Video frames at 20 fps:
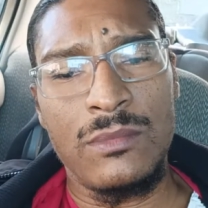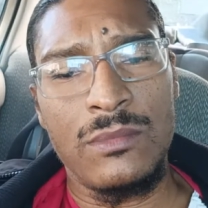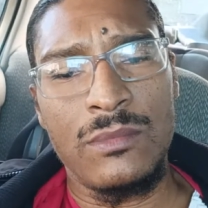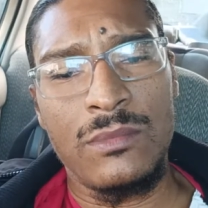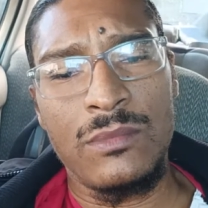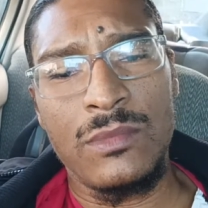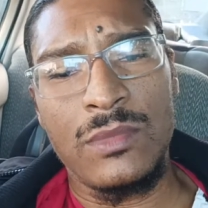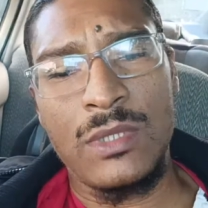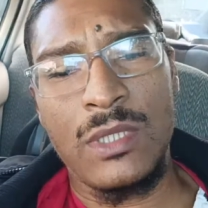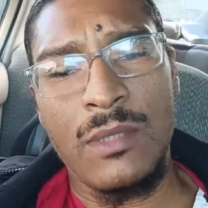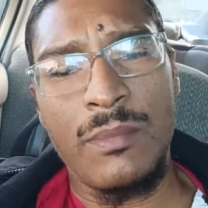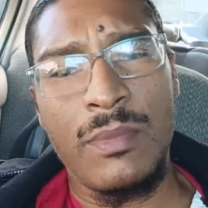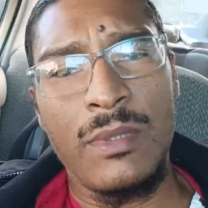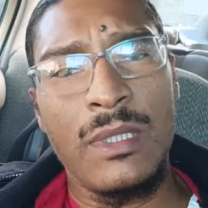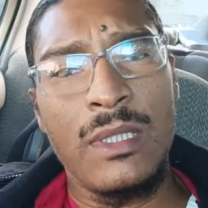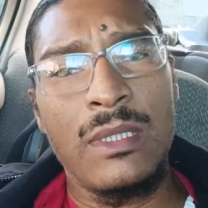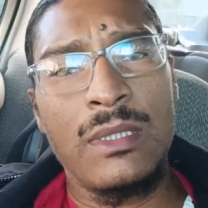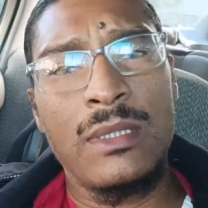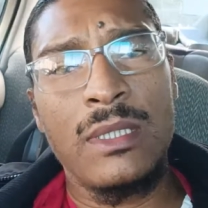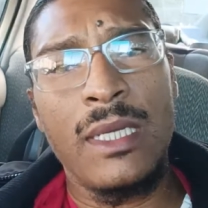Simple
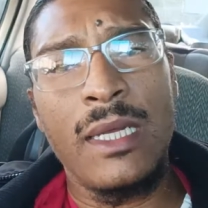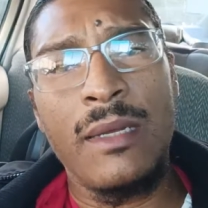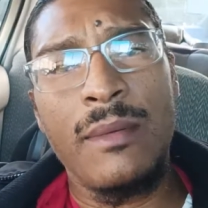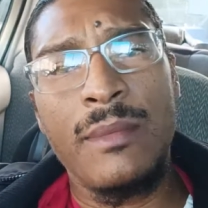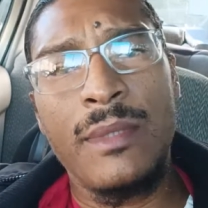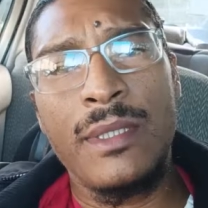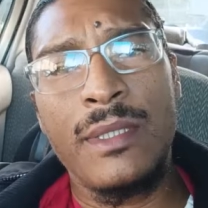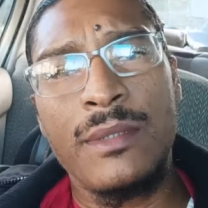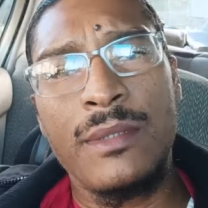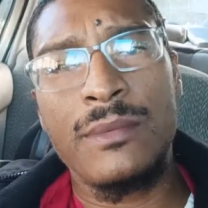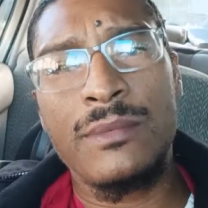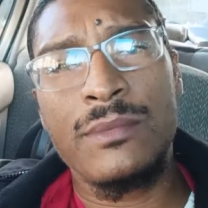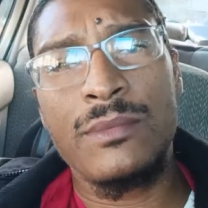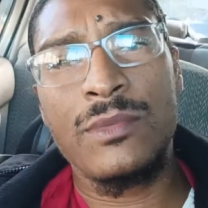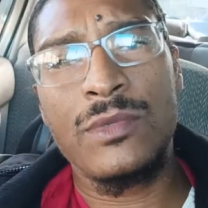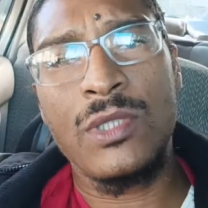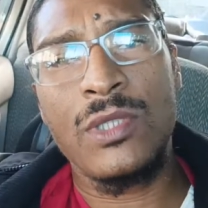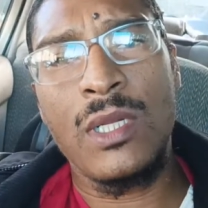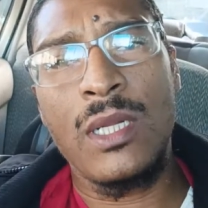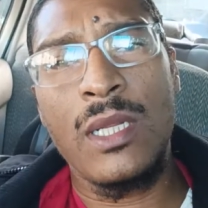as that, man.
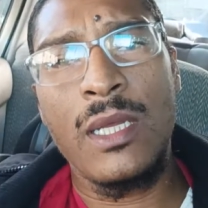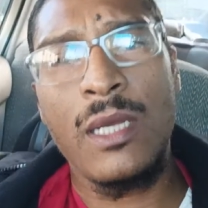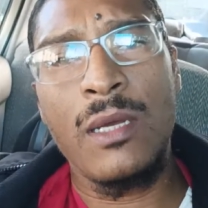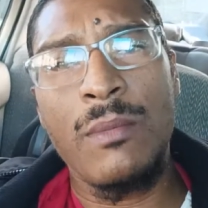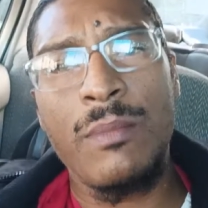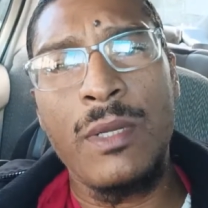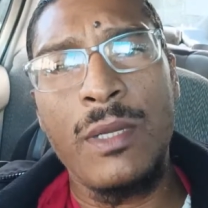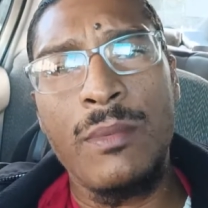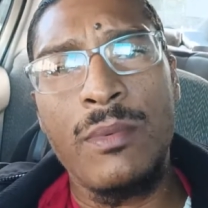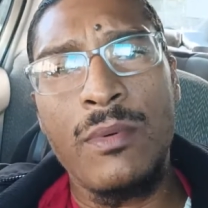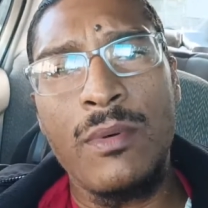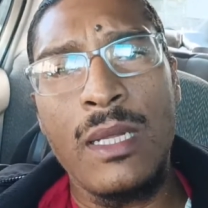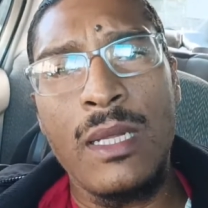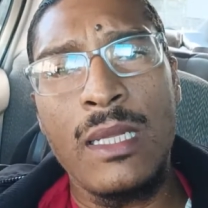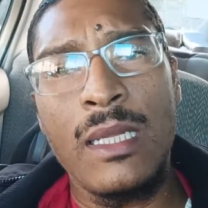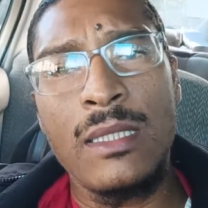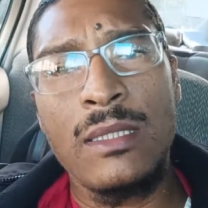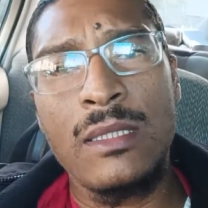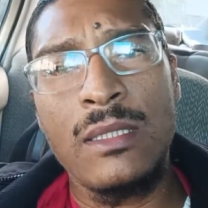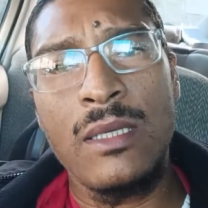Trying to help people while
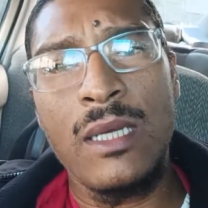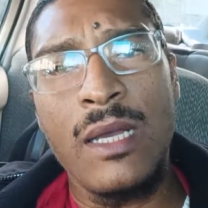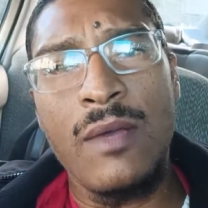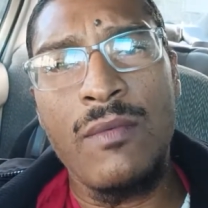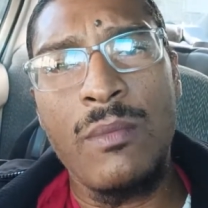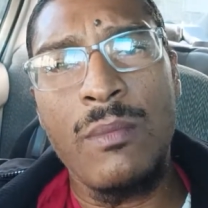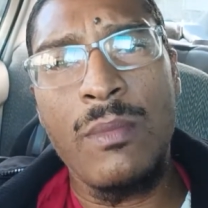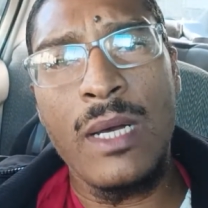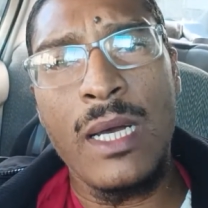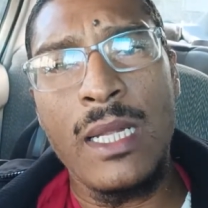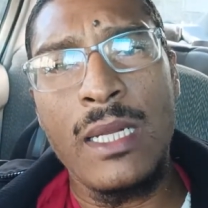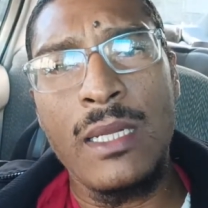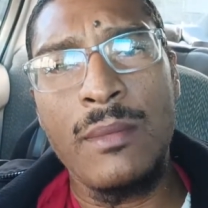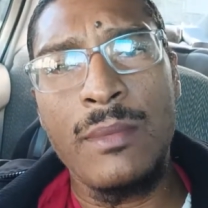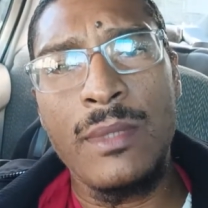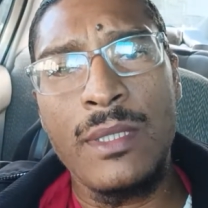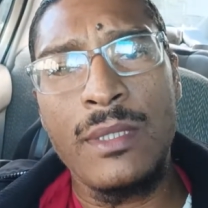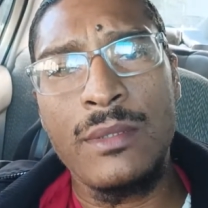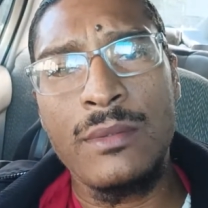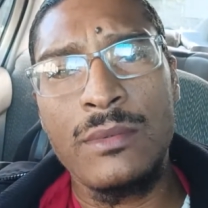I still have a body,
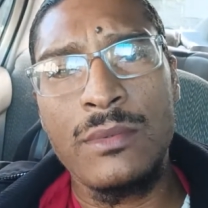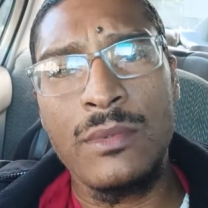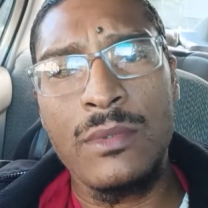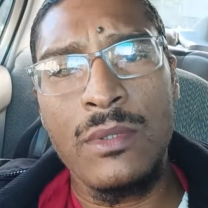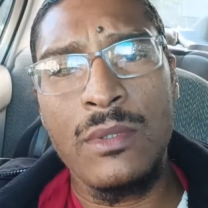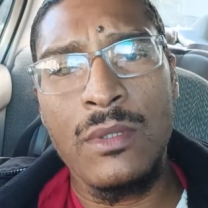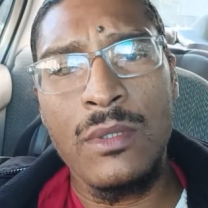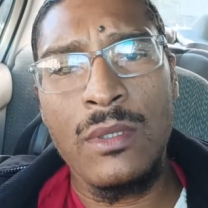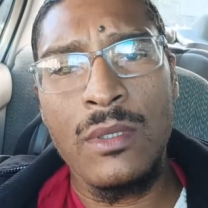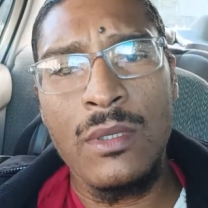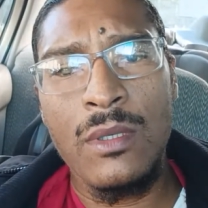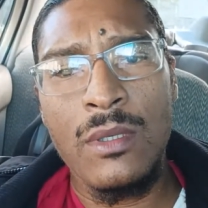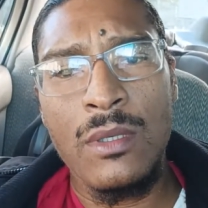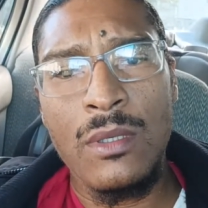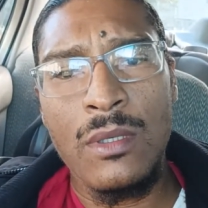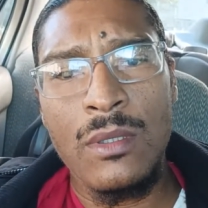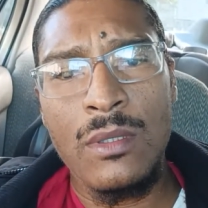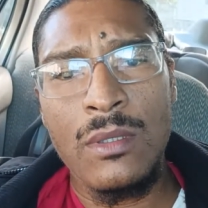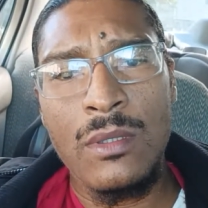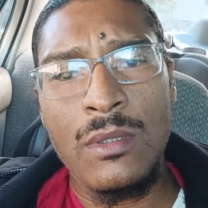man.
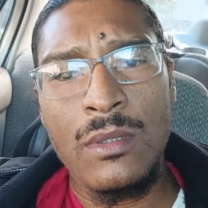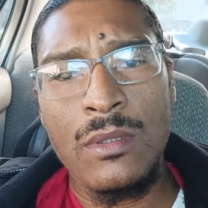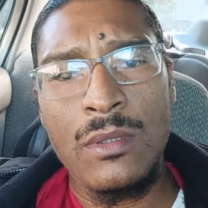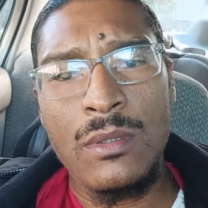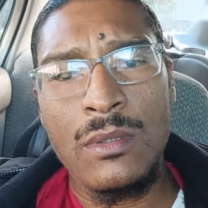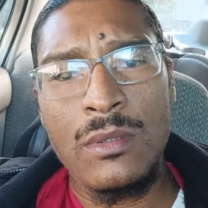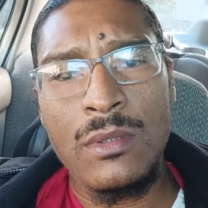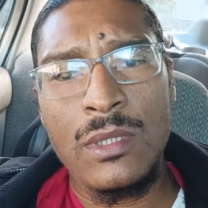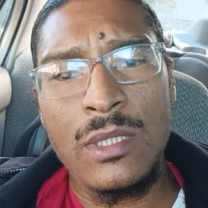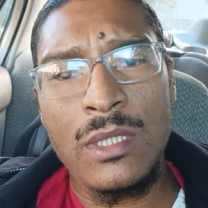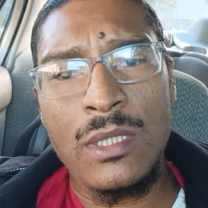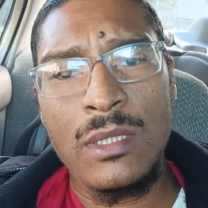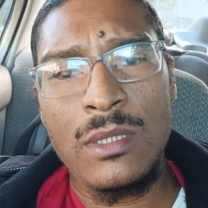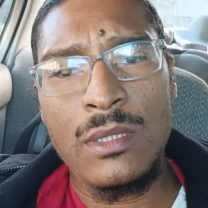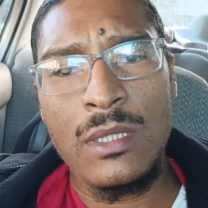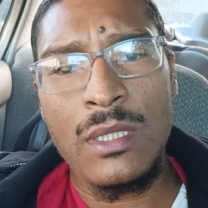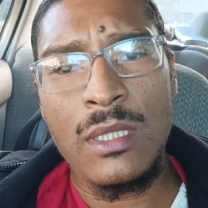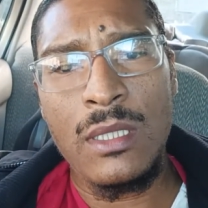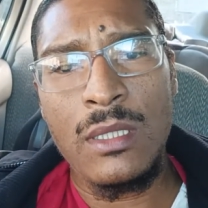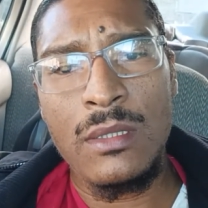
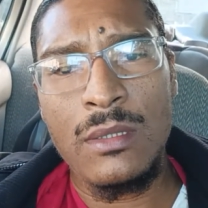TikTok.